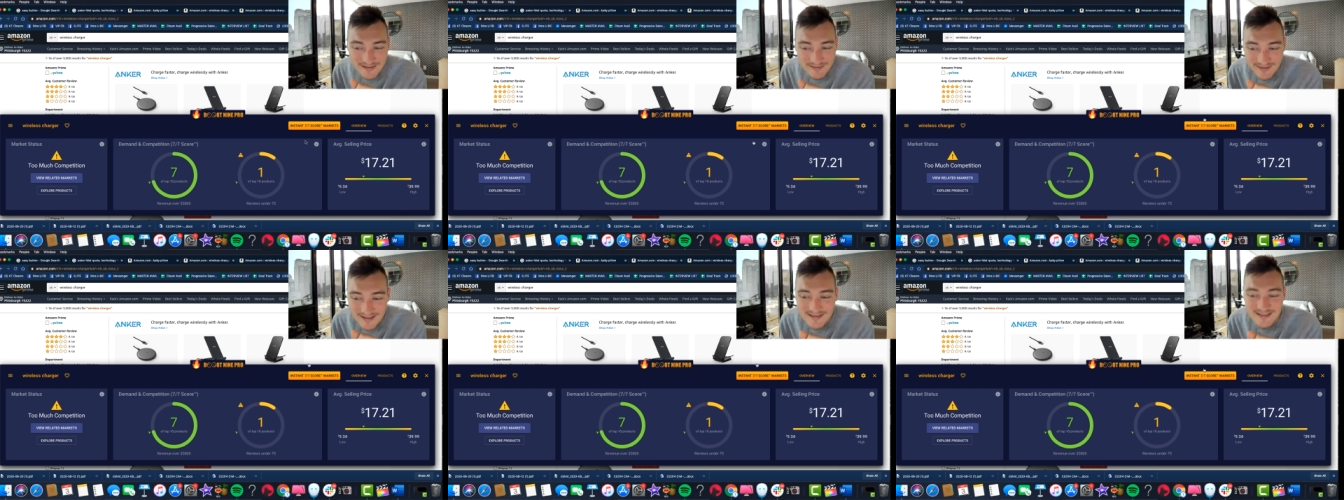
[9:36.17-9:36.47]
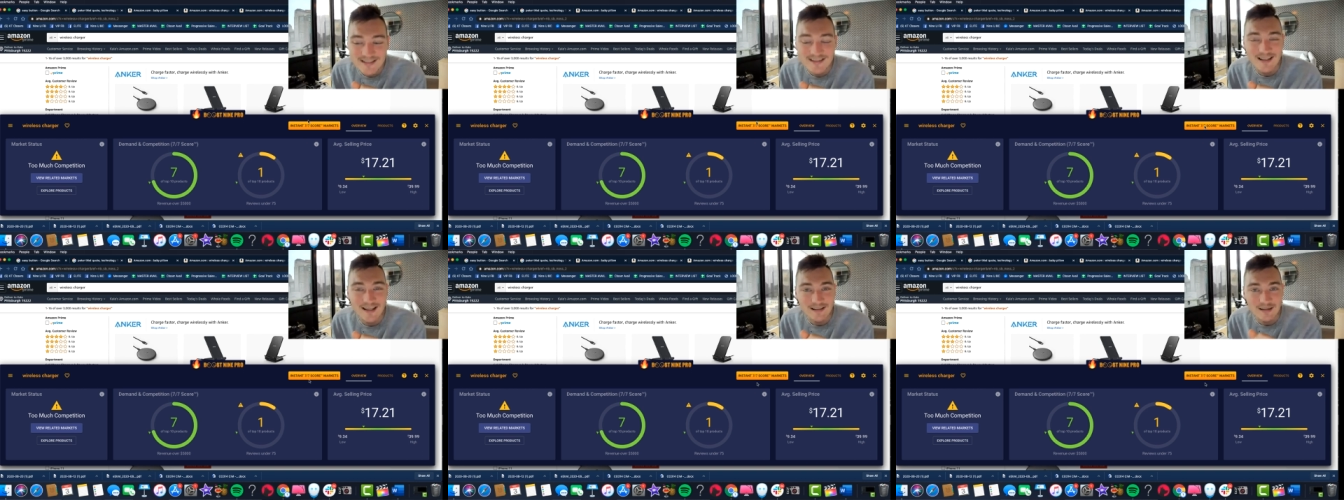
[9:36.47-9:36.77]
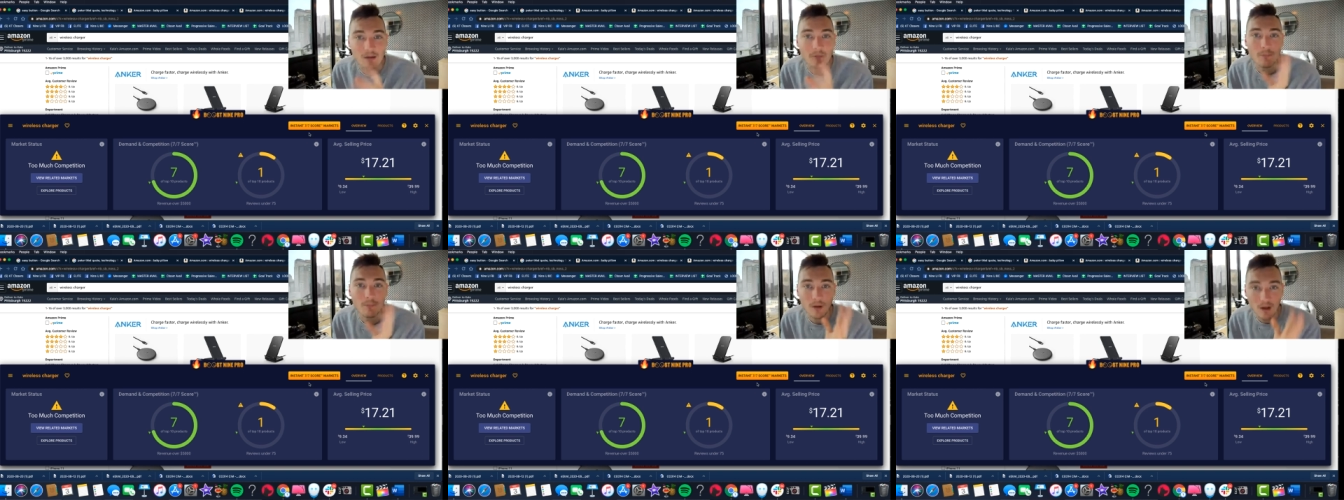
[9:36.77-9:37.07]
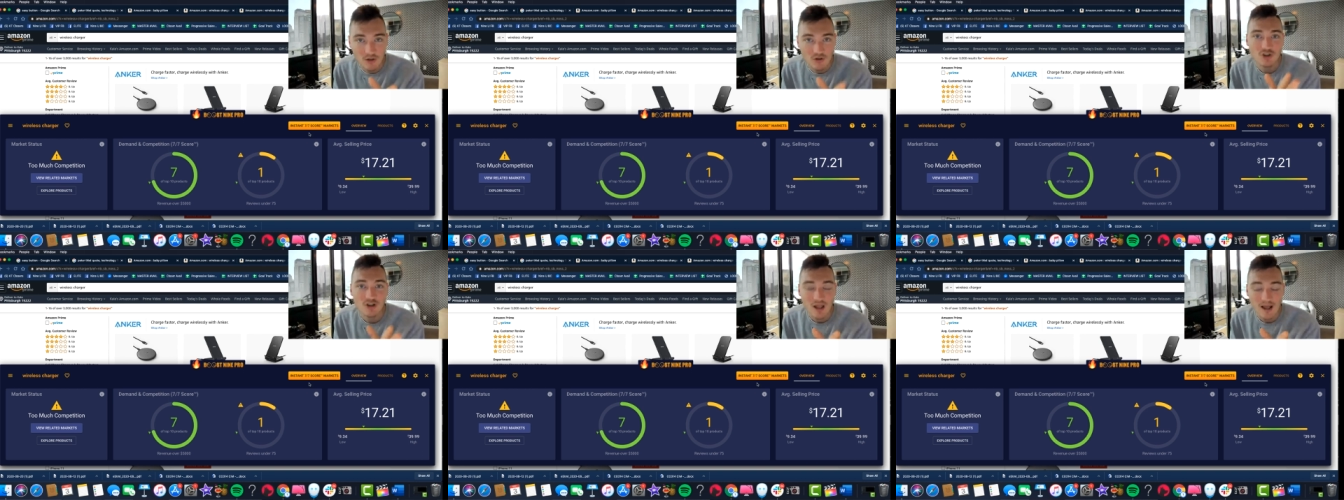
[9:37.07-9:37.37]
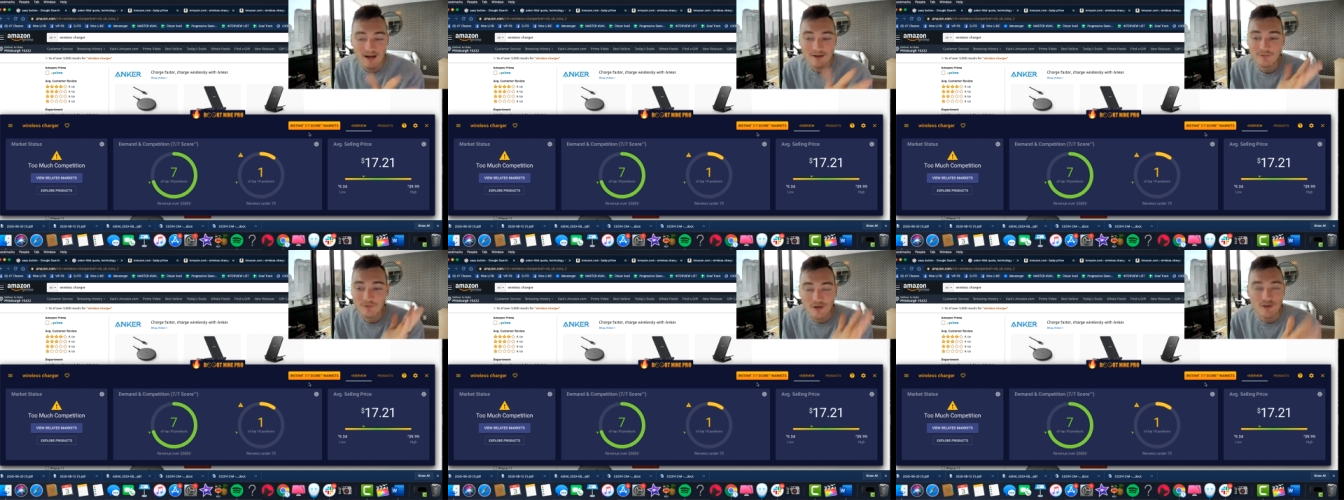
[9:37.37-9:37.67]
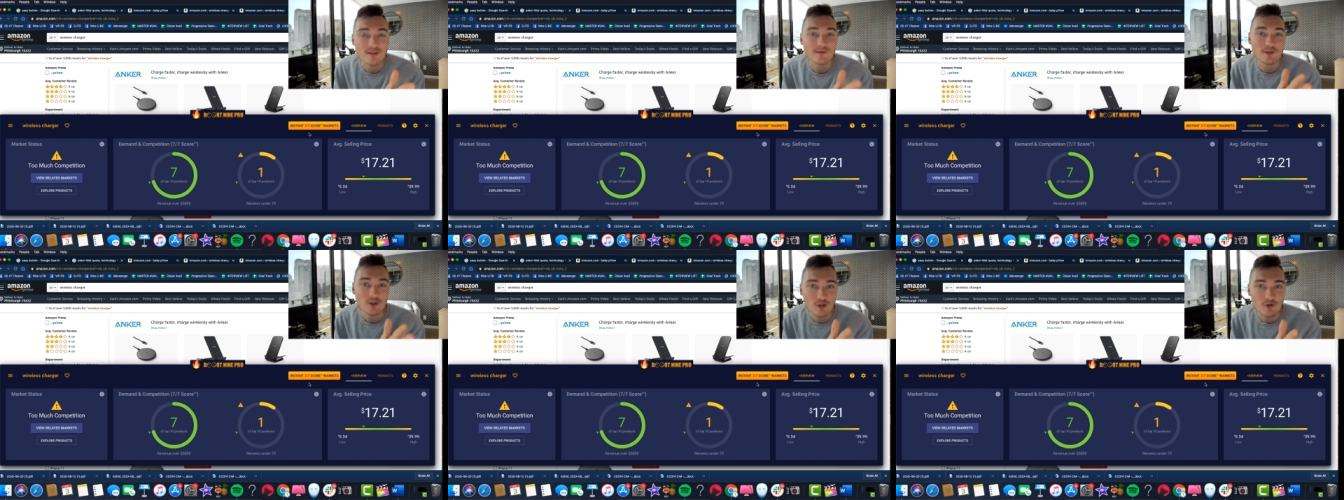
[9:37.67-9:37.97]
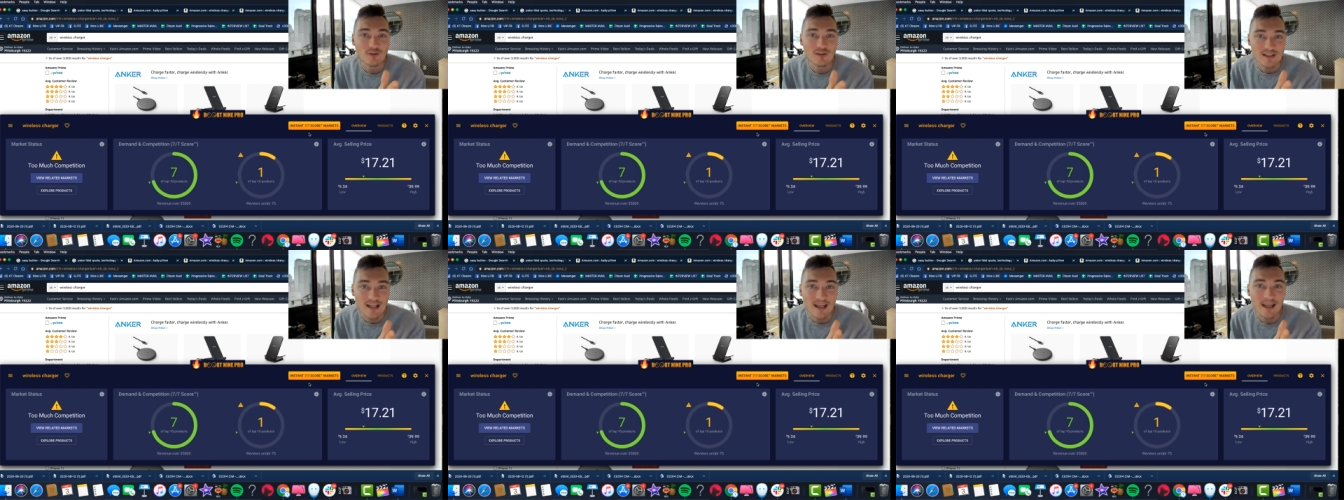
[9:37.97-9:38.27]
this is like the punchline for those of you
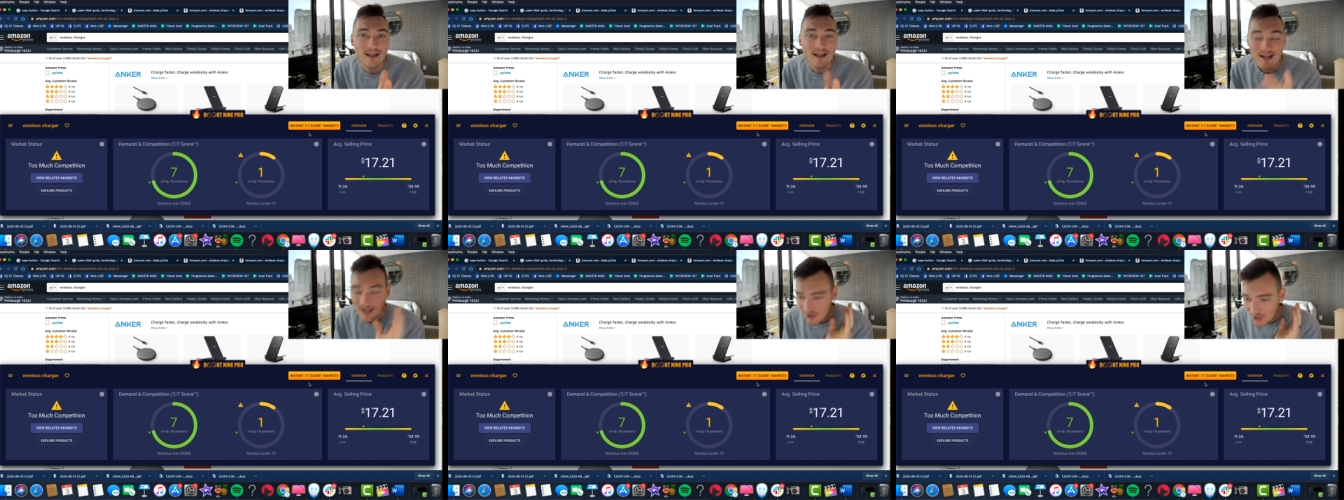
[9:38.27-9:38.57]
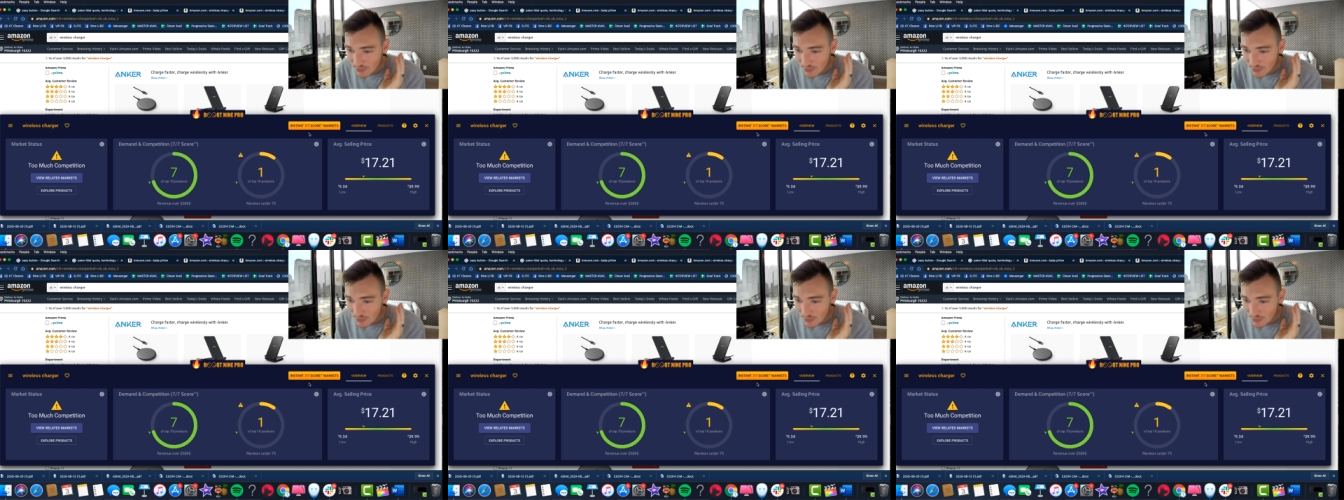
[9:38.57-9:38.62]
who stay.